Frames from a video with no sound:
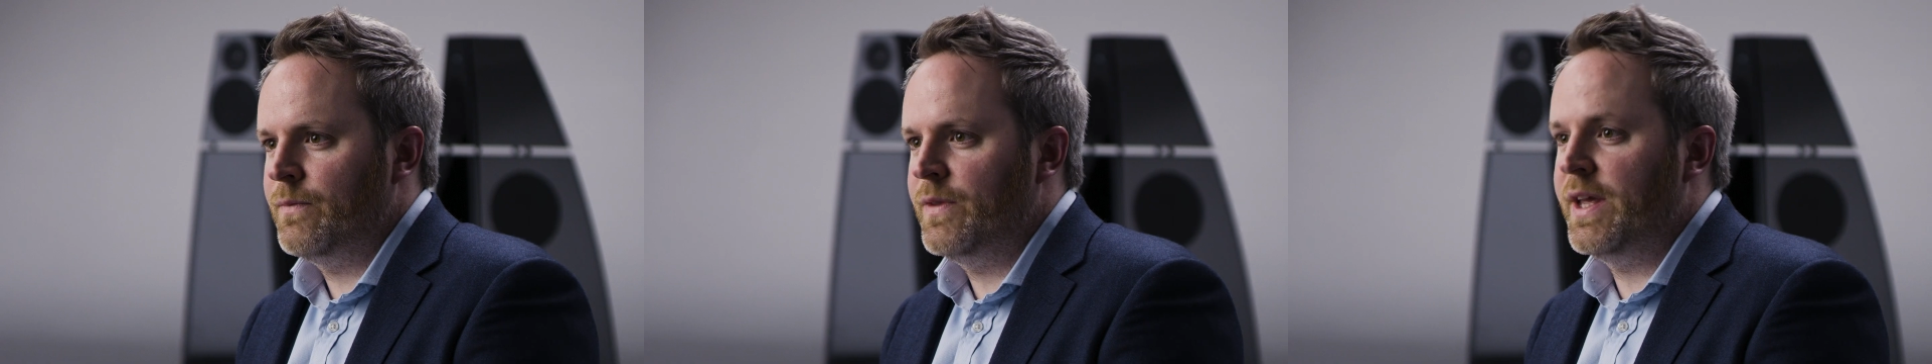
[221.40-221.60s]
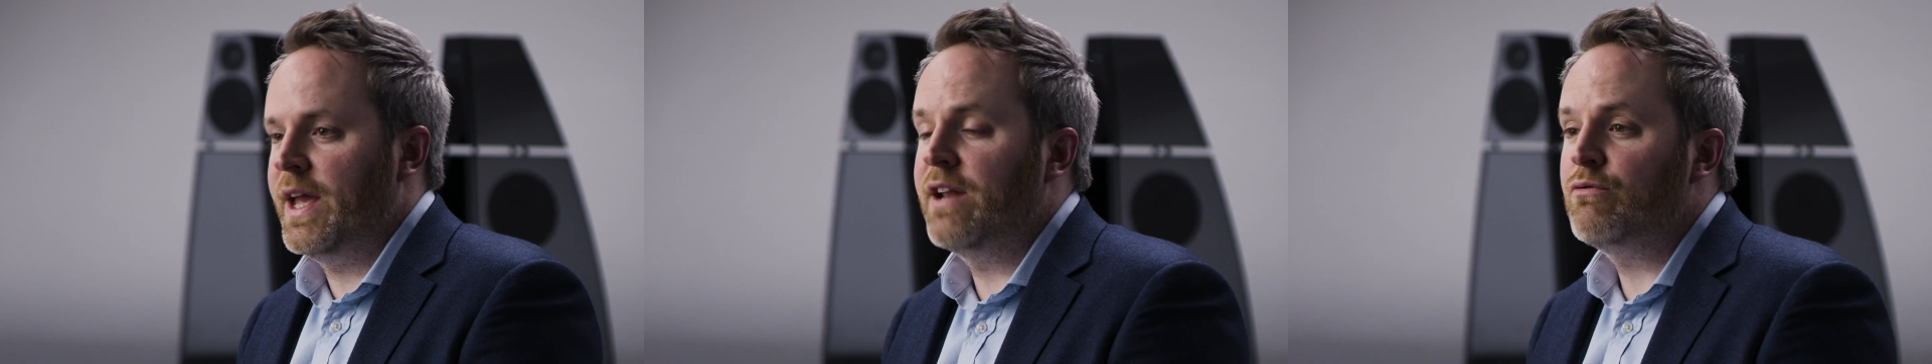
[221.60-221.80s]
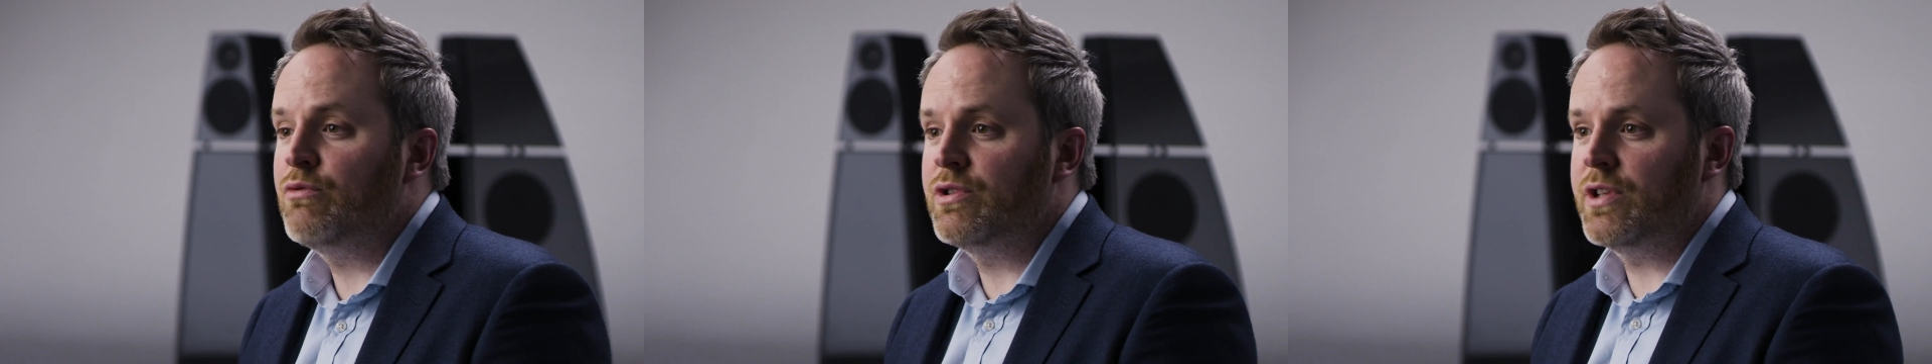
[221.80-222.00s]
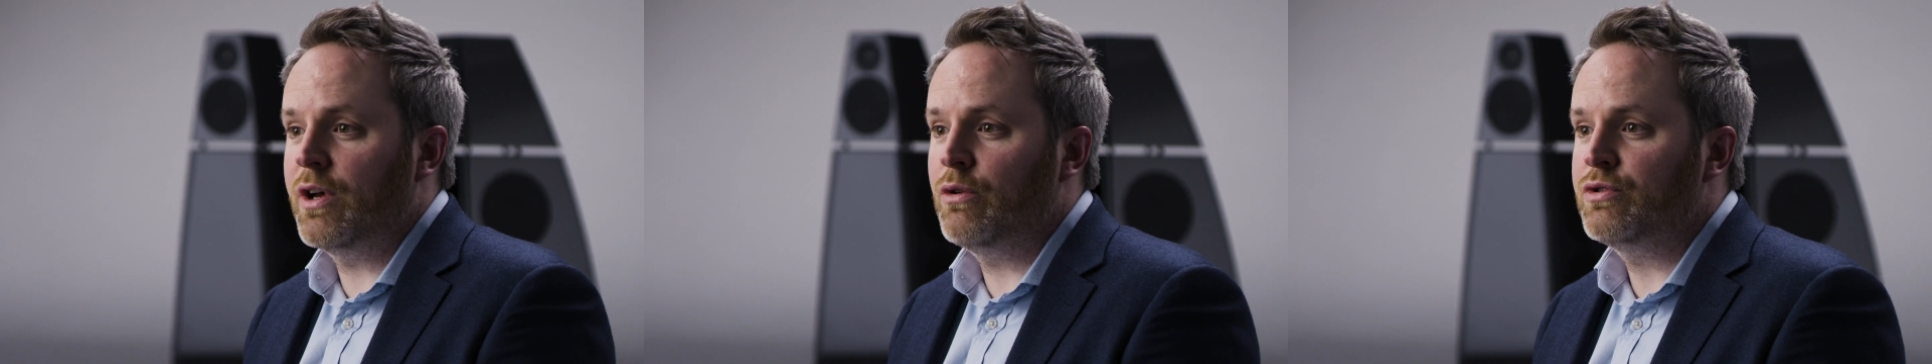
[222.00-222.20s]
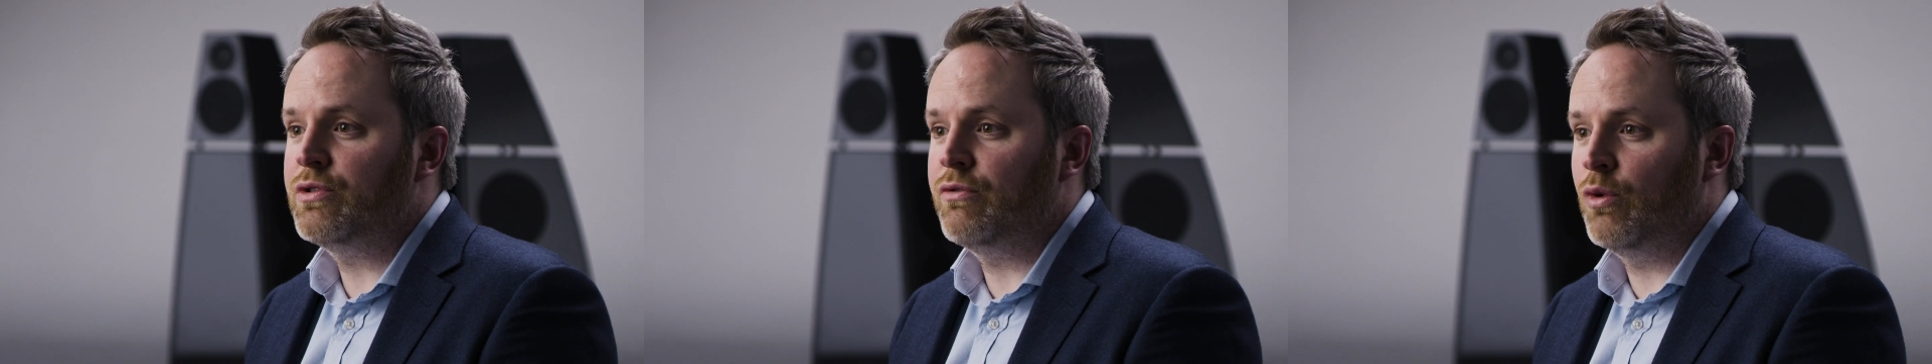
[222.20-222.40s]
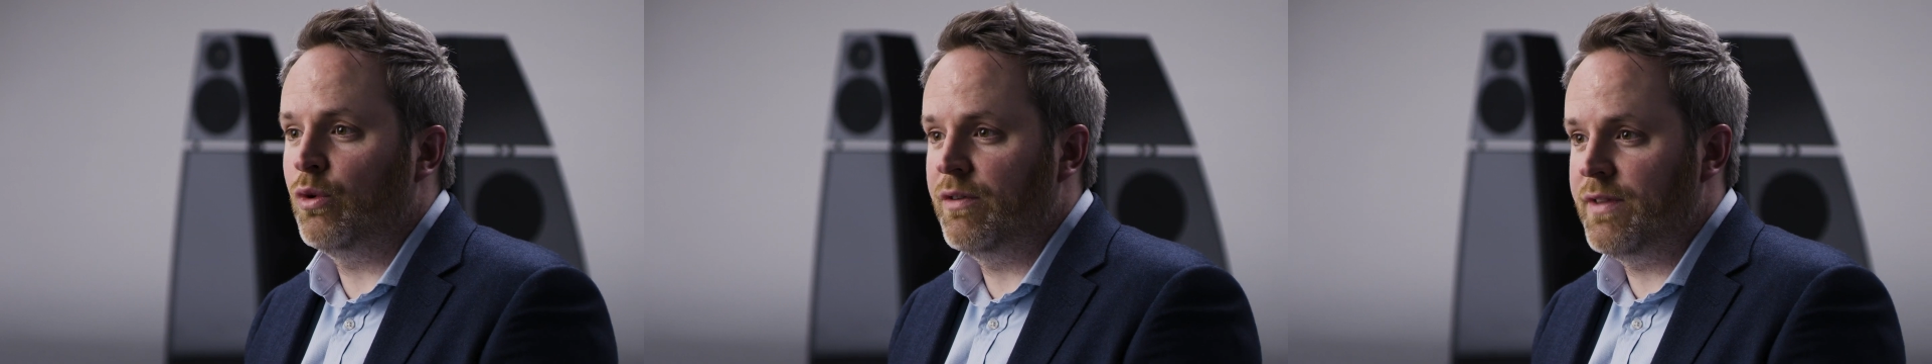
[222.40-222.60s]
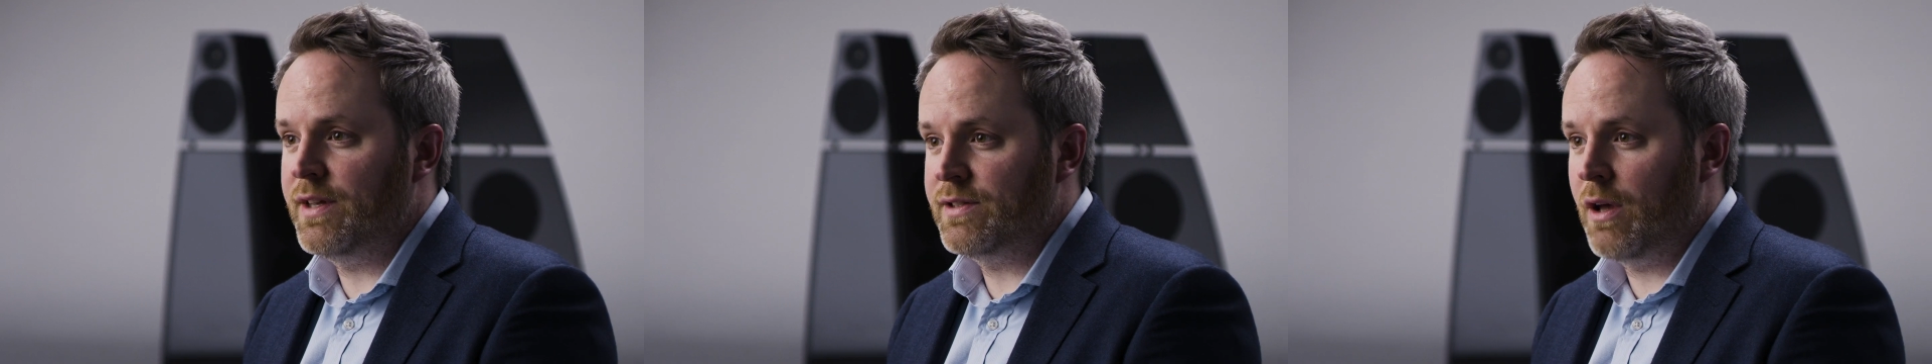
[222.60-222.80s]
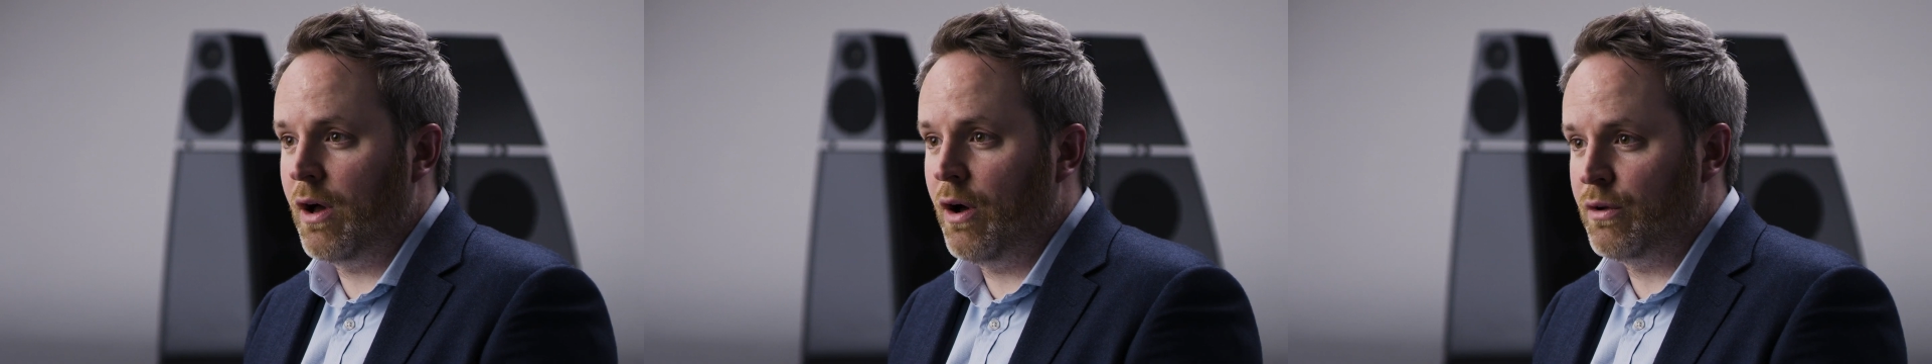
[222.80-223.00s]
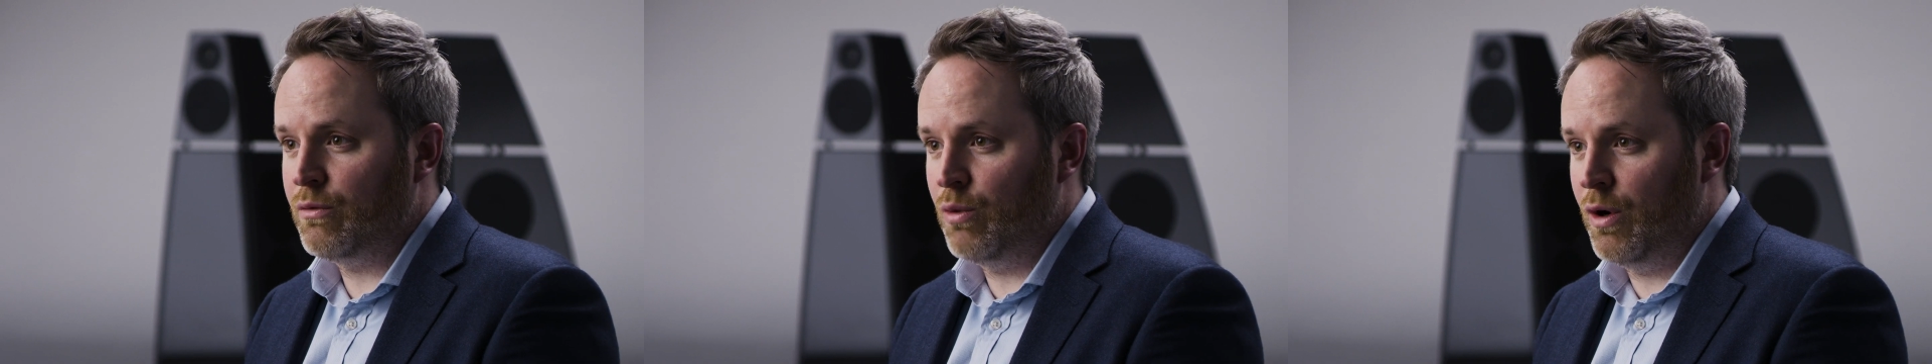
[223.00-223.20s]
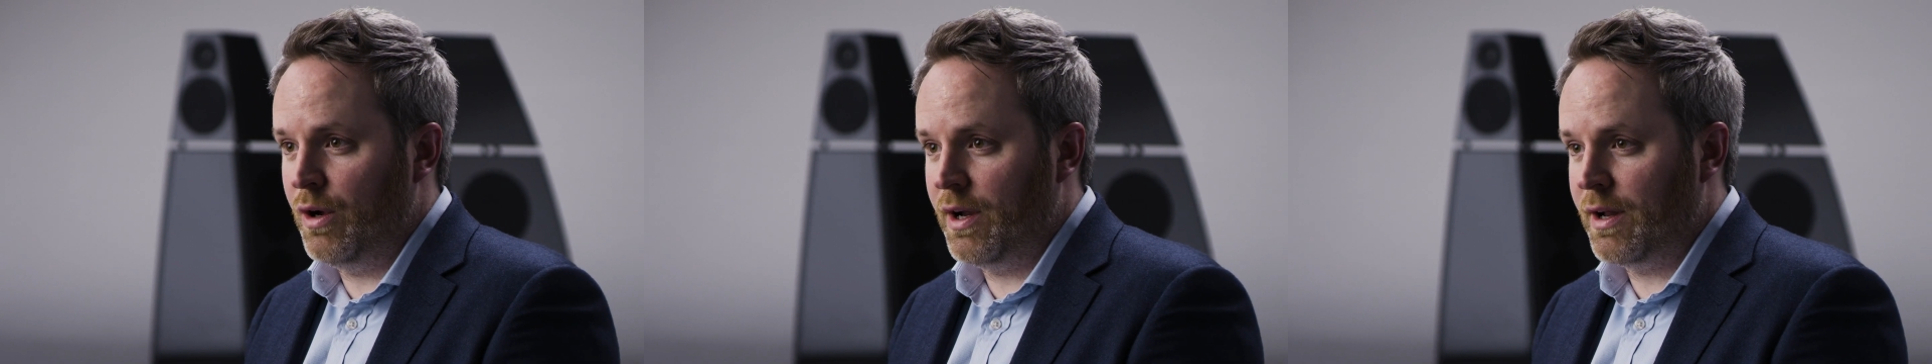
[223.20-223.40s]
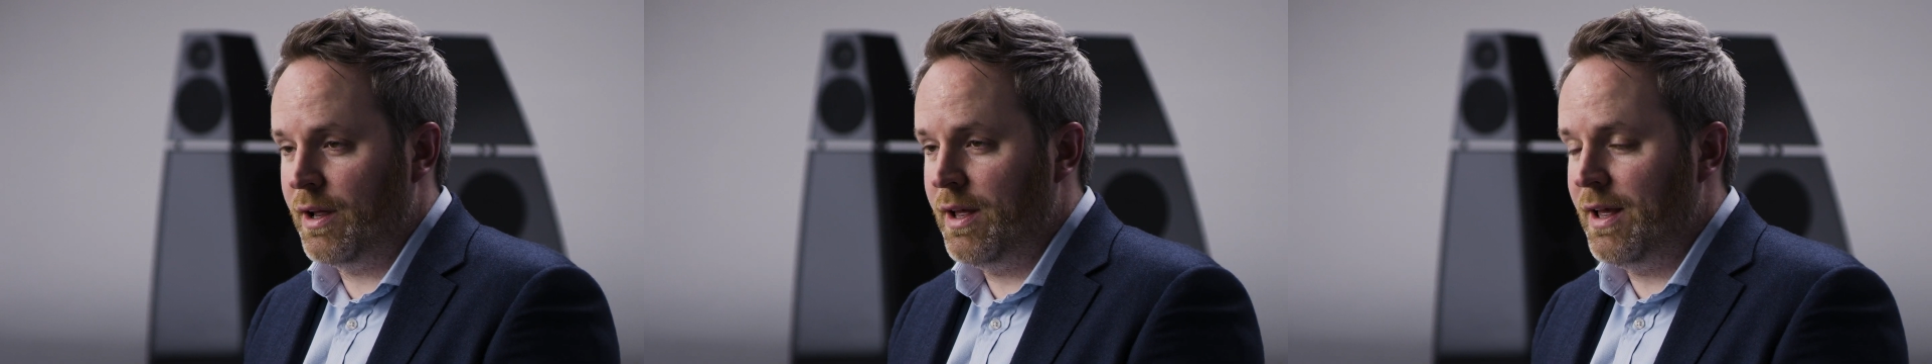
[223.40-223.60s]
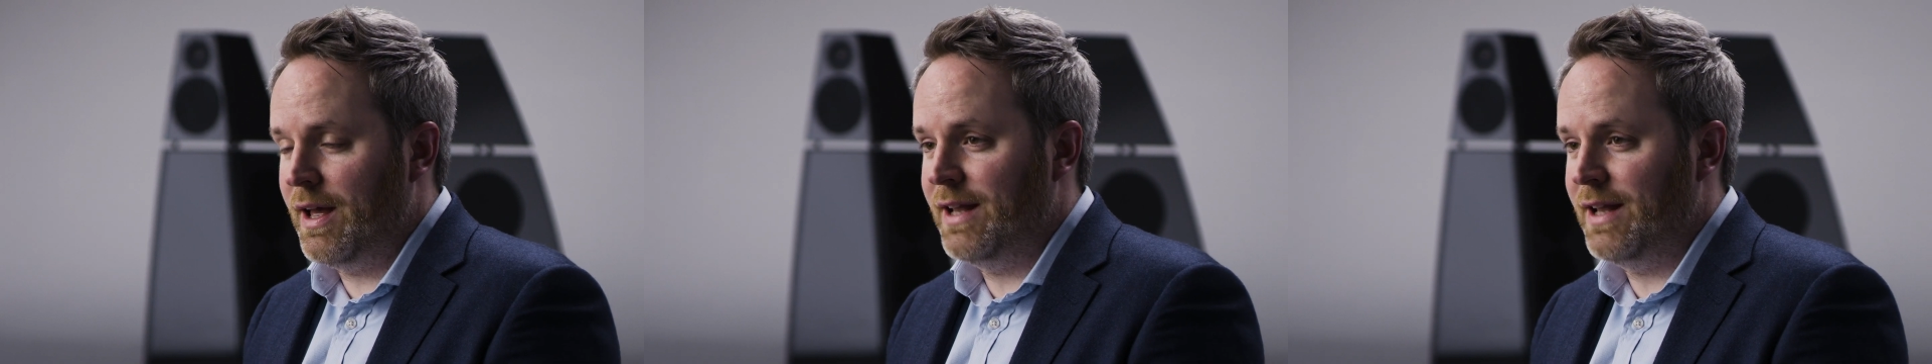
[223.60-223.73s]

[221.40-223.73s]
The end result of all of this hard work